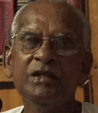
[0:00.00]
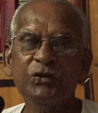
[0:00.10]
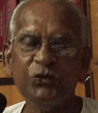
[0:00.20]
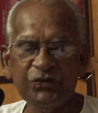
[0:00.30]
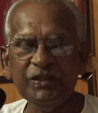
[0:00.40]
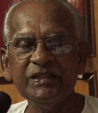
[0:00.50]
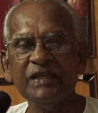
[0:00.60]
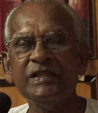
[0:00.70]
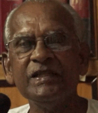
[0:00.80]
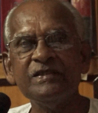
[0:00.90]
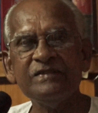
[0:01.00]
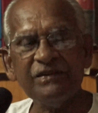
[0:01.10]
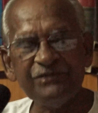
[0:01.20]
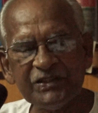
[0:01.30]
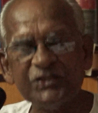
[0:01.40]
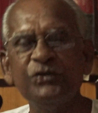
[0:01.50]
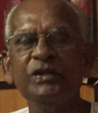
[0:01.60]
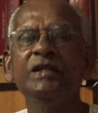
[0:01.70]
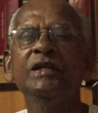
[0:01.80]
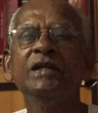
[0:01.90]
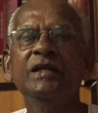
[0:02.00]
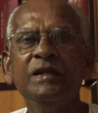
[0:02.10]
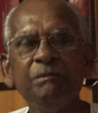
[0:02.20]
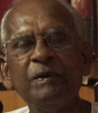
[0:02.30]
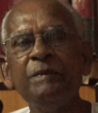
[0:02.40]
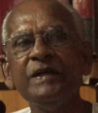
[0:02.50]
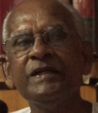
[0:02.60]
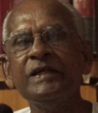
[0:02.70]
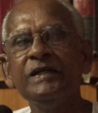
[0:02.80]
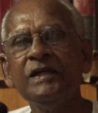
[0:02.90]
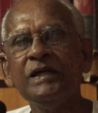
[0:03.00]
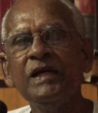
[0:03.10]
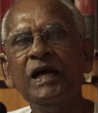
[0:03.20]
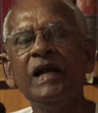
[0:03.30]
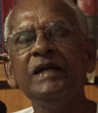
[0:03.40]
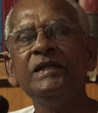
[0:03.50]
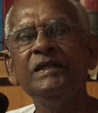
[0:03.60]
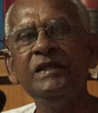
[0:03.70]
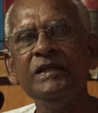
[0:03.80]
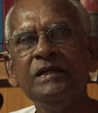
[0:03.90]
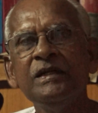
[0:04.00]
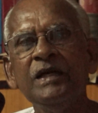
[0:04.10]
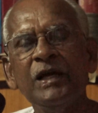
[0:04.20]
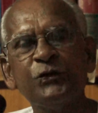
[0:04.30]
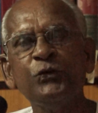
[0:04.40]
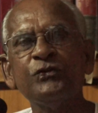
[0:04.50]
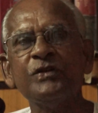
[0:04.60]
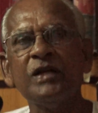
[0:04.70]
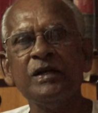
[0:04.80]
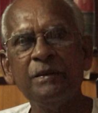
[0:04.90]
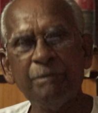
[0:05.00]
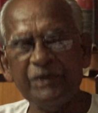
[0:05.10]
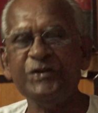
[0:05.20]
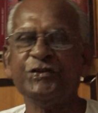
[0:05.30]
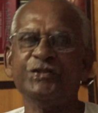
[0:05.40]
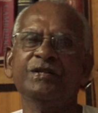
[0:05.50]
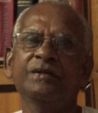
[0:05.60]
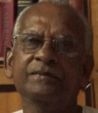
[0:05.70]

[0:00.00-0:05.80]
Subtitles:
to see that it is effectively implemented and the accused are punished.